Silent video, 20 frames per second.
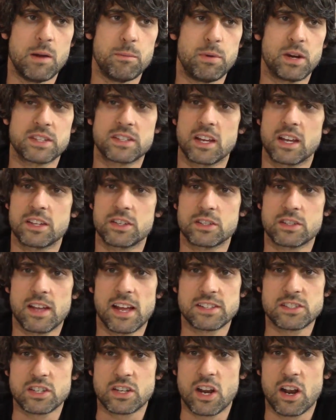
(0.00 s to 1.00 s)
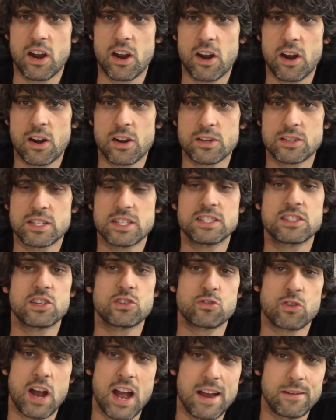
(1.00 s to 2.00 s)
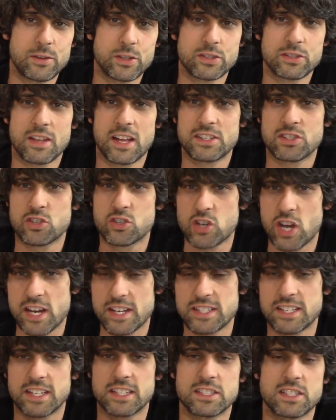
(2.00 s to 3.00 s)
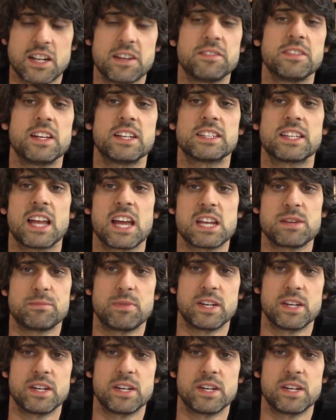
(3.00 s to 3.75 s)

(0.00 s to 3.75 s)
But there's lots of cars. He's the driver. There's lots of chasing stuff like that.